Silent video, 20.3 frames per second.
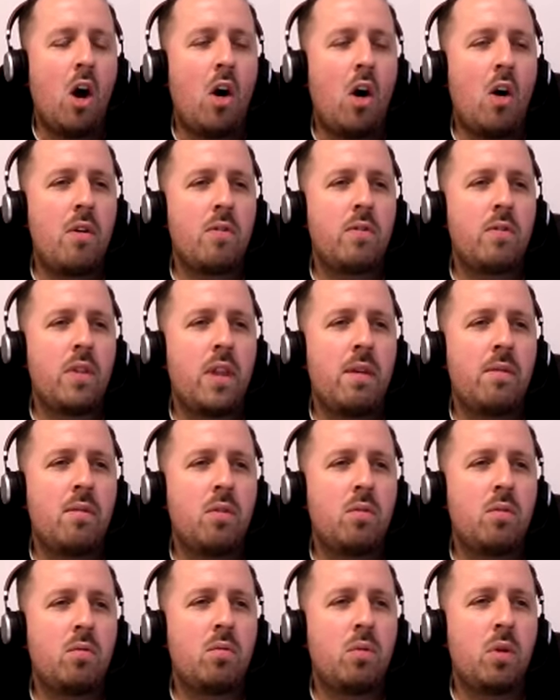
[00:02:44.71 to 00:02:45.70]
I've
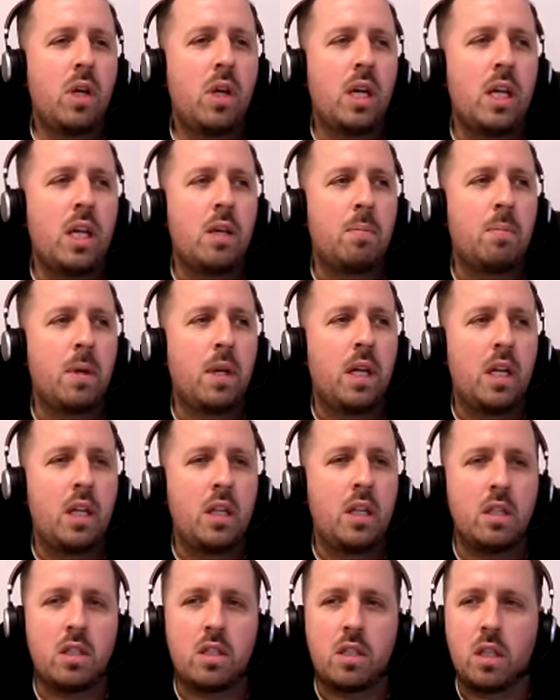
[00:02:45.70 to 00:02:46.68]
never really been
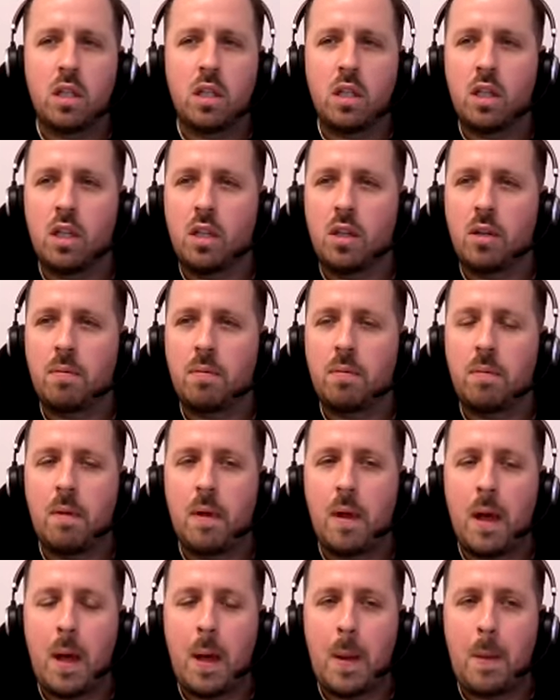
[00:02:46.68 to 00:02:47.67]
into
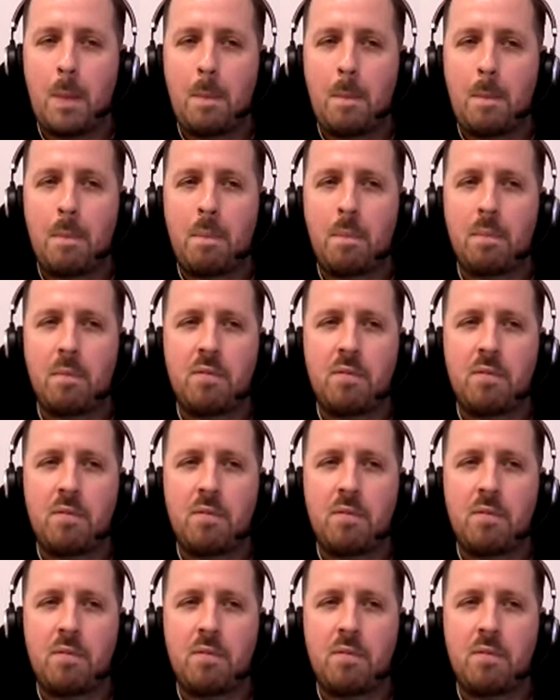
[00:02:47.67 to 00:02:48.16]
um,